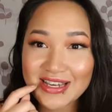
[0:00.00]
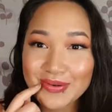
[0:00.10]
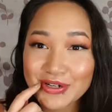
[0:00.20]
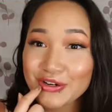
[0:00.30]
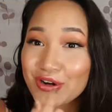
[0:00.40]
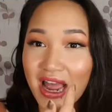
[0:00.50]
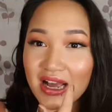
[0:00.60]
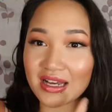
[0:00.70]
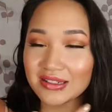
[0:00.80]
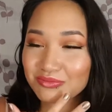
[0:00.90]
it would
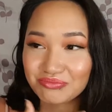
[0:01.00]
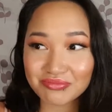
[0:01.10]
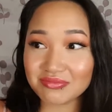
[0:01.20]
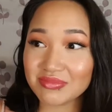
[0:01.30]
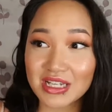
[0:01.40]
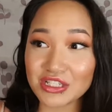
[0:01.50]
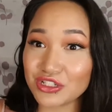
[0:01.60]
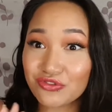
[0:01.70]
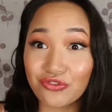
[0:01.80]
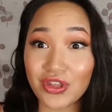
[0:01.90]
crack and
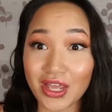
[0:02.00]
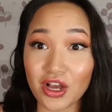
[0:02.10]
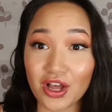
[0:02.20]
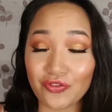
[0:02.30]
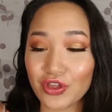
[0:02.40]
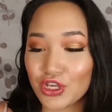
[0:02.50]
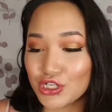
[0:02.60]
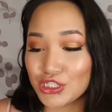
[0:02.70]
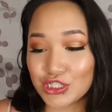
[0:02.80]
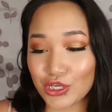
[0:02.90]
just flake off.
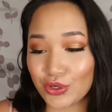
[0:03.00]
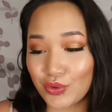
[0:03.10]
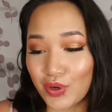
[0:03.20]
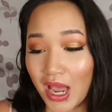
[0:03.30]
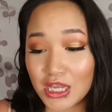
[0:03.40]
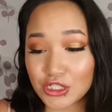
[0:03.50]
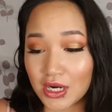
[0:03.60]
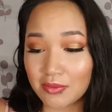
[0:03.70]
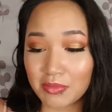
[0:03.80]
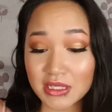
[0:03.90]
So I
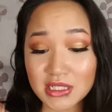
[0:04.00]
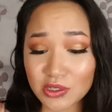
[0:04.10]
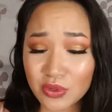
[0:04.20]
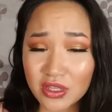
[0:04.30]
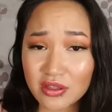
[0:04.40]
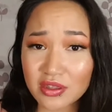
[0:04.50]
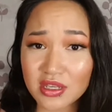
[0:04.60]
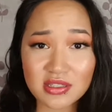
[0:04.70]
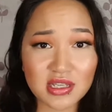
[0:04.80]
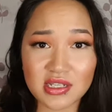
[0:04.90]
tried mixing it with other
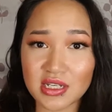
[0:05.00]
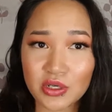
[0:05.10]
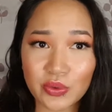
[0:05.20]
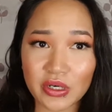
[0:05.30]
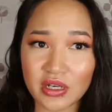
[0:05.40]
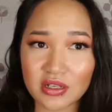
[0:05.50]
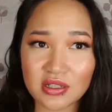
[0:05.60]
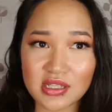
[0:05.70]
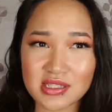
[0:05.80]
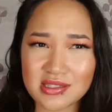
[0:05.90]
things. It didn't work.
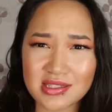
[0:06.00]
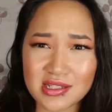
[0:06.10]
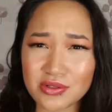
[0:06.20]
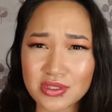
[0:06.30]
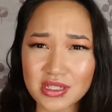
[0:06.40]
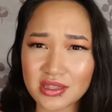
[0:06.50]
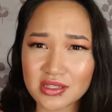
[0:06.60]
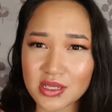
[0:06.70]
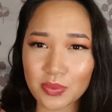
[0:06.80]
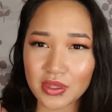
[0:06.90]
It still did the
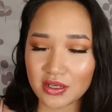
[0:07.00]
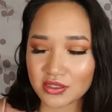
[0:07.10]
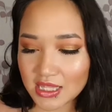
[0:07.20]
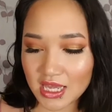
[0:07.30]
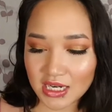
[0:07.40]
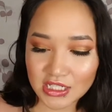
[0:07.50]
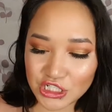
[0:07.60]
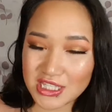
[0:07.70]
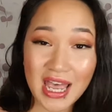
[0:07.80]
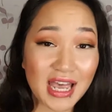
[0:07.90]
same things that I
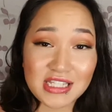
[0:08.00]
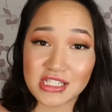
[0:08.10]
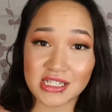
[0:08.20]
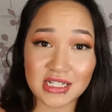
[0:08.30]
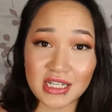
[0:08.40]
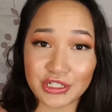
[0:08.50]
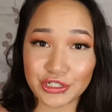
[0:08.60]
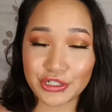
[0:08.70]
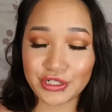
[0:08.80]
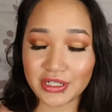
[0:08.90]
just had to
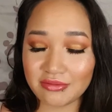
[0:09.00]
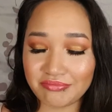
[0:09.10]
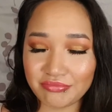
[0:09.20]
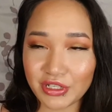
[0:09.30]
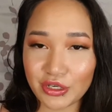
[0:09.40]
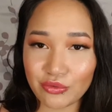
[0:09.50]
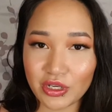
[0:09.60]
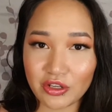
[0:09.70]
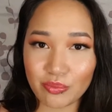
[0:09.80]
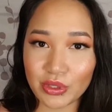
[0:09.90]
declutter and get
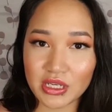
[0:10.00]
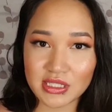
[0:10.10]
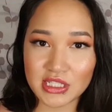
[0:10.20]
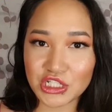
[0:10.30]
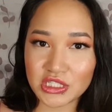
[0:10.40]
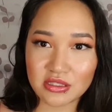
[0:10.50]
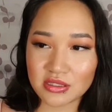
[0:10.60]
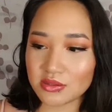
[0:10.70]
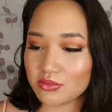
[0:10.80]
rid of because it just